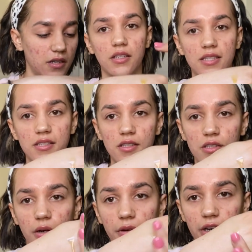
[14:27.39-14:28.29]
This is the
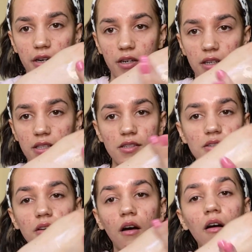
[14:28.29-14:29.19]
toner. It's
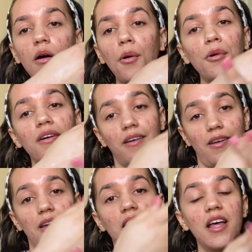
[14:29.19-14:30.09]
so
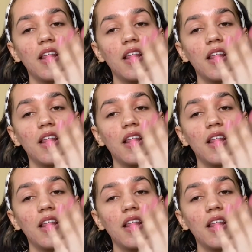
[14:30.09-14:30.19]
good.